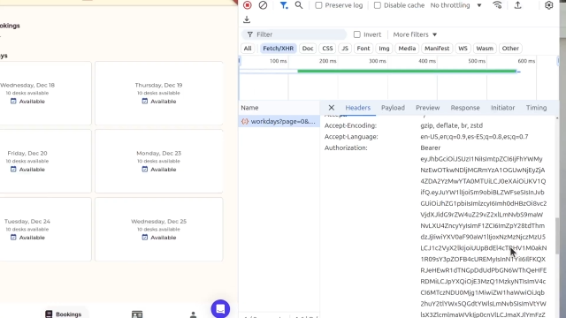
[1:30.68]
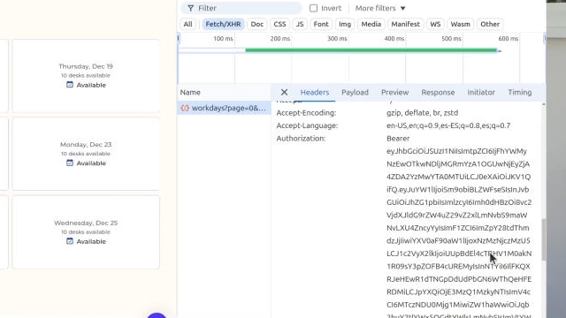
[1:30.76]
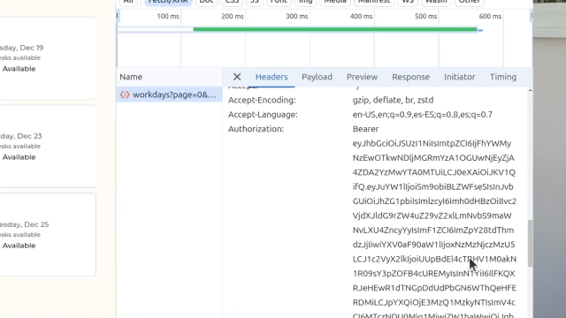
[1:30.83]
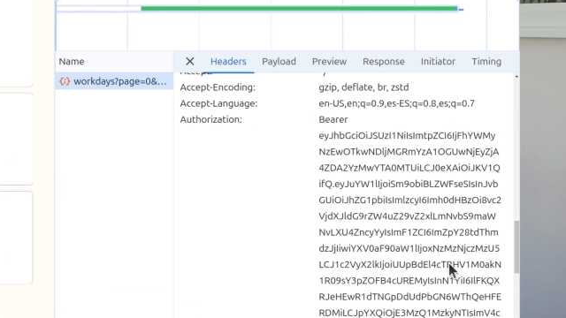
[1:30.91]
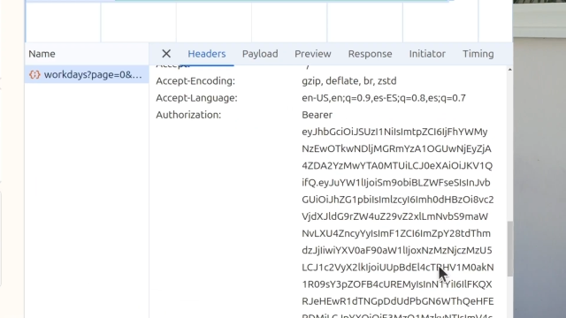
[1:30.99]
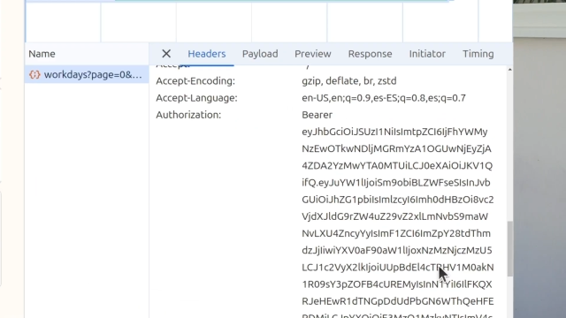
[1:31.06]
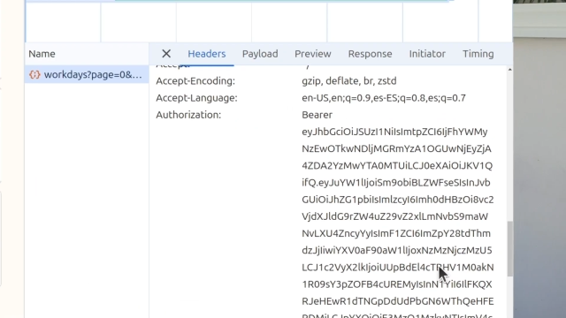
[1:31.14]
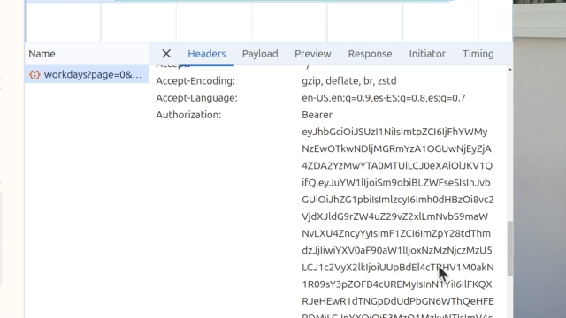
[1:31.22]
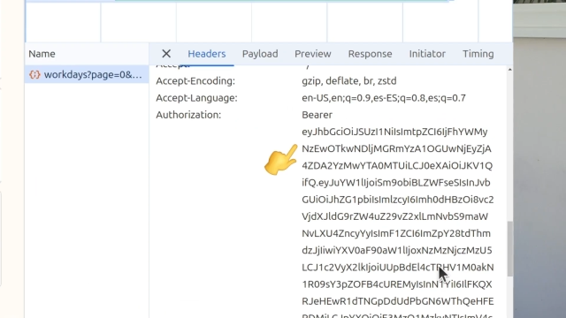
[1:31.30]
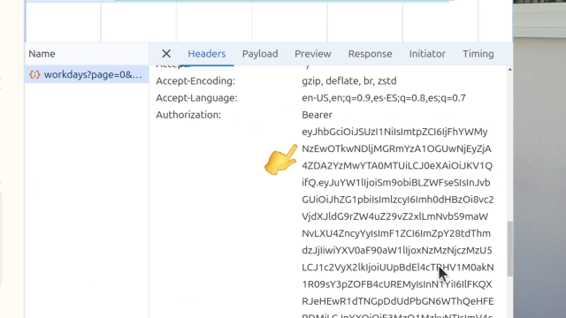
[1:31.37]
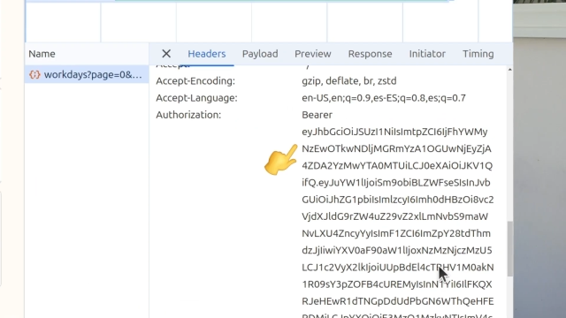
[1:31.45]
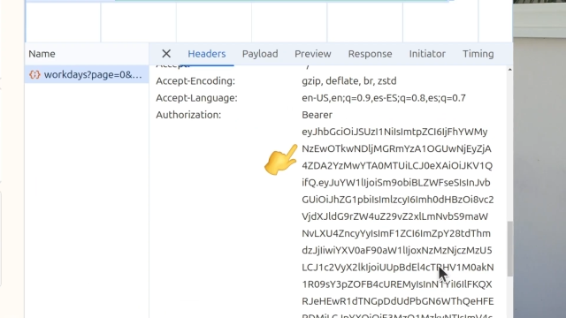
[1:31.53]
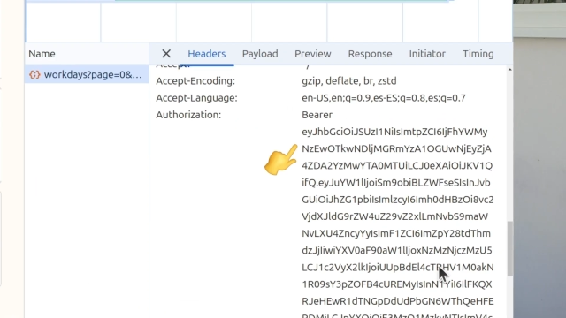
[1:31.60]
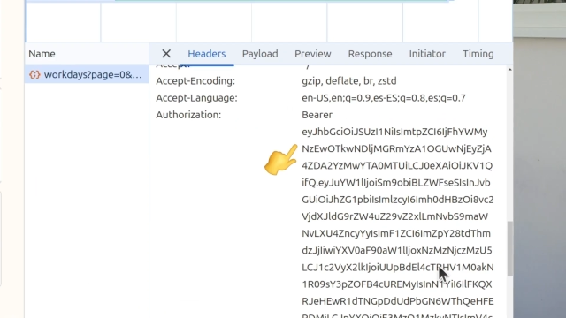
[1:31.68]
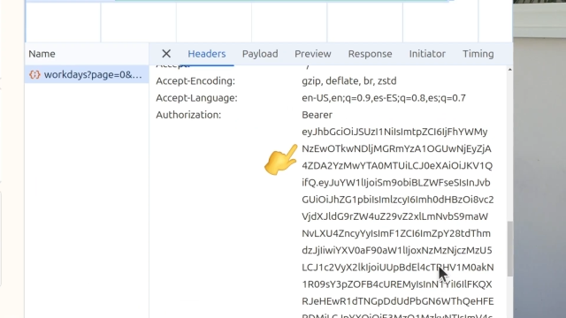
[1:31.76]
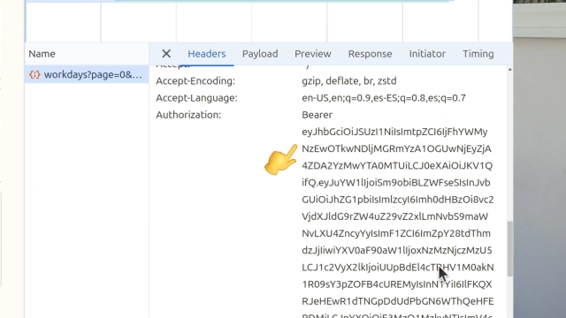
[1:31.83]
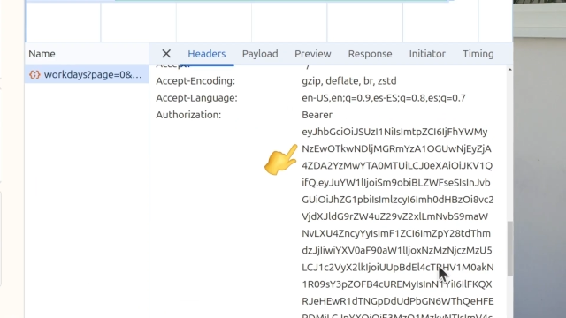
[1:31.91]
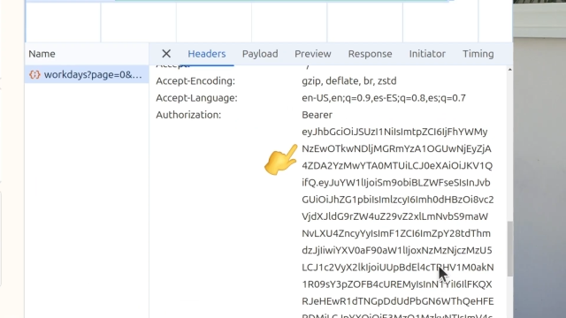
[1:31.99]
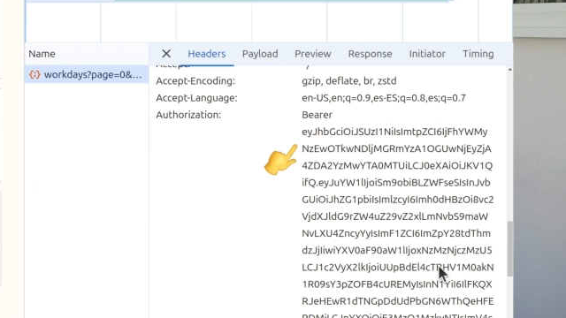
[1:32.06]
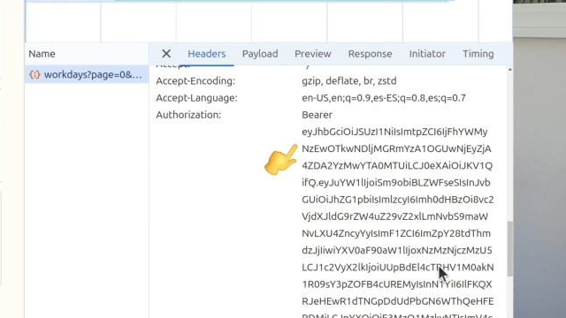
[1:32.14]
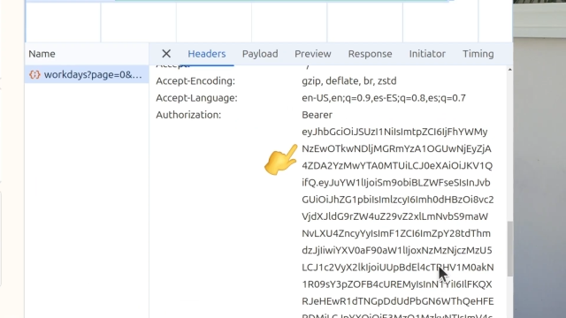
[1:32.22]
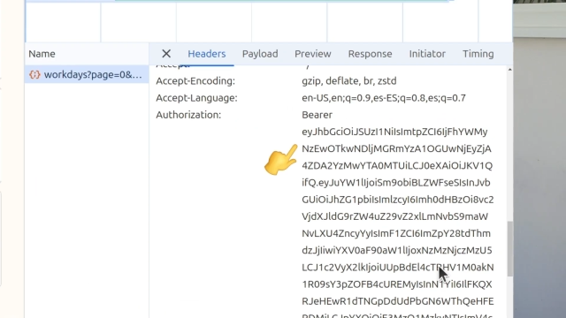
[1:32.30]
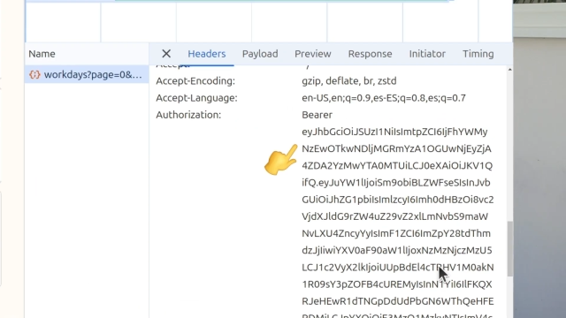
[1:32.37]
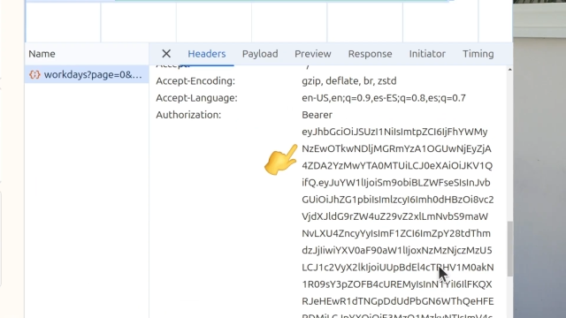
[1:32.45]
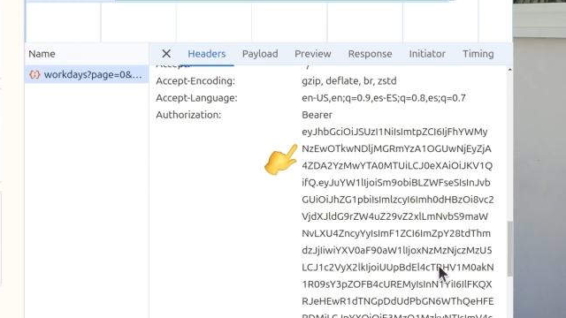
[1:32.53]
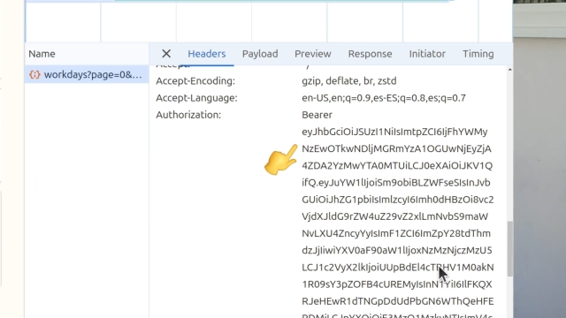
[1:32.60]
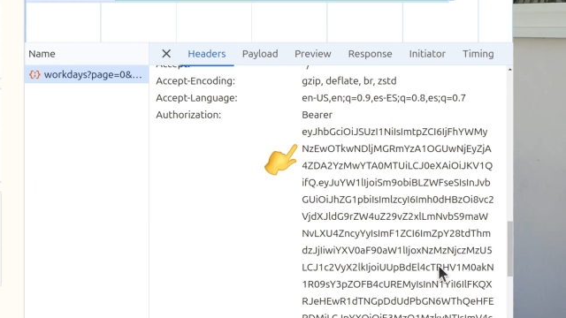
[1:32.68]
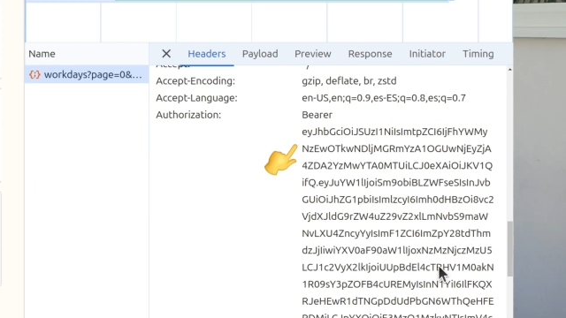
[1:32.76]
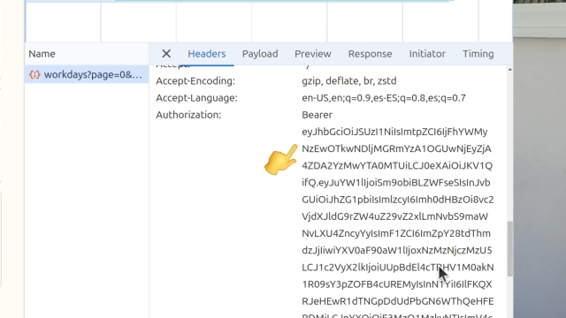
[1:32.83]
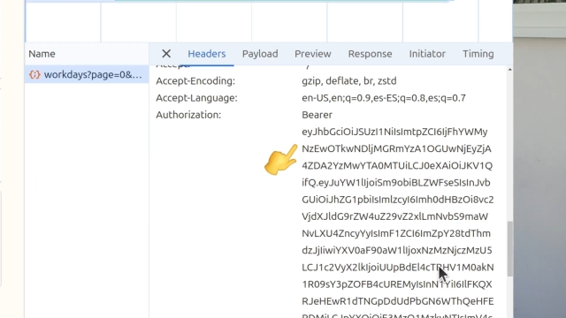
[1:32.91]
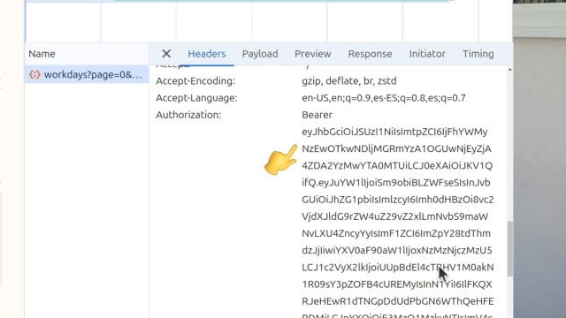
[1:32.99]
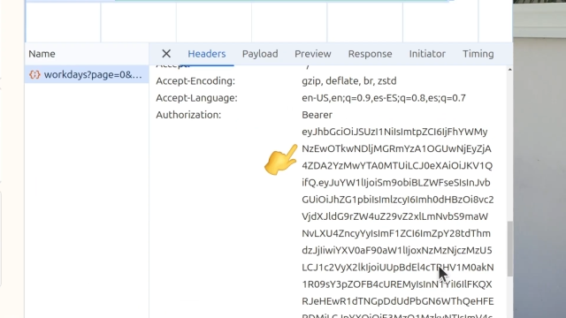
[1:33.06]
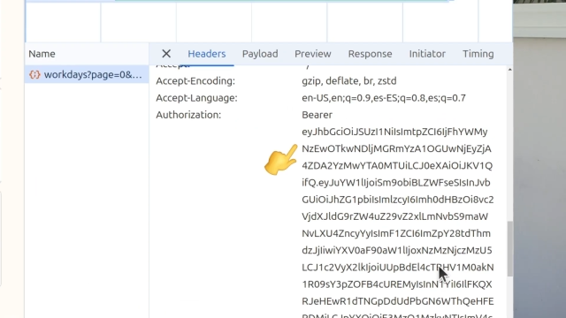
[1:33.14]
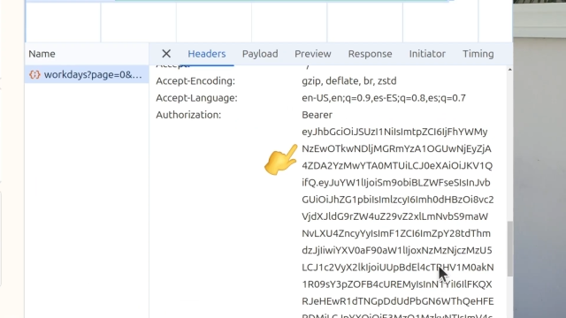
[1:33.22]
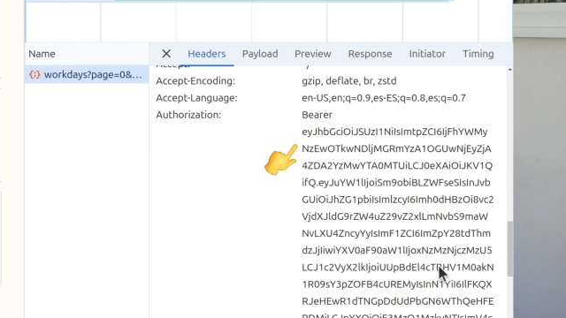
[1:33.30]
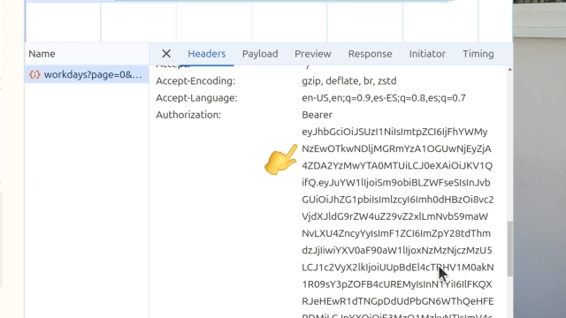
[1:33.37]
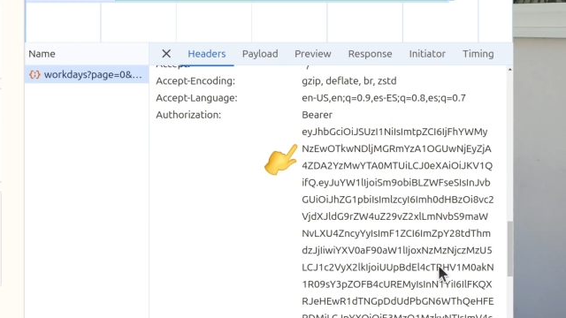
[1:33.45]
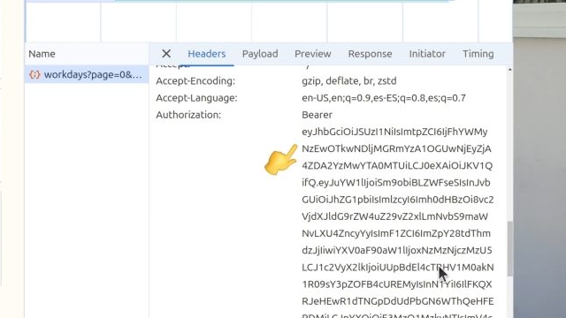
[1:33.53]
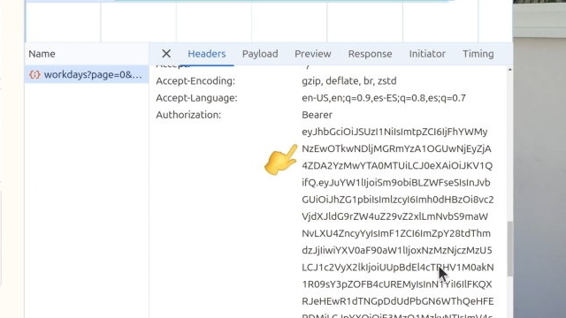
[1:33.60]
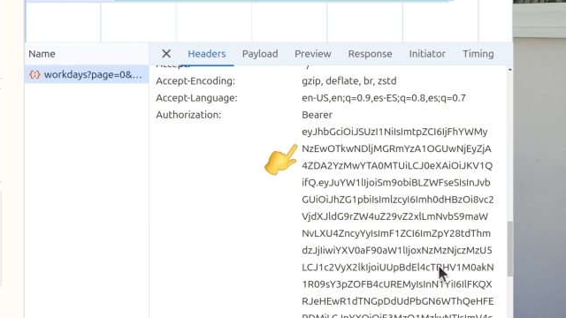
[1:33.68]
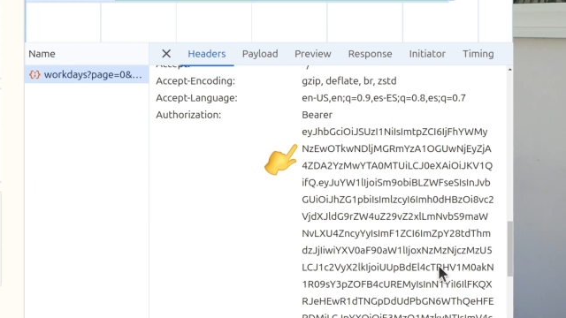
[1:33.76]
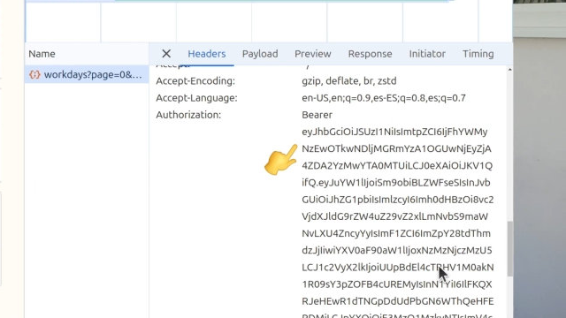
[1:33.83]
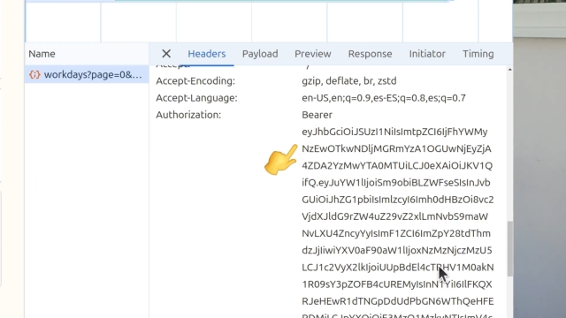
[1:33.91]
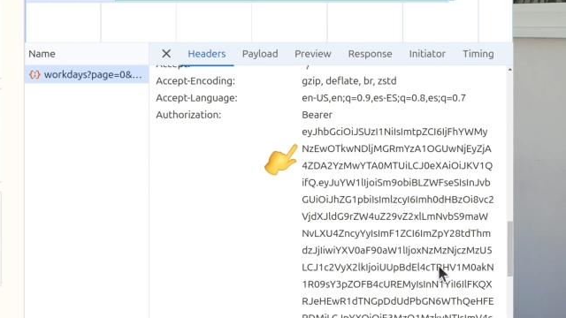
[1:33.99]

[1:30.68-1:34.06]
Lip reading: Nobody's mouth can be seen.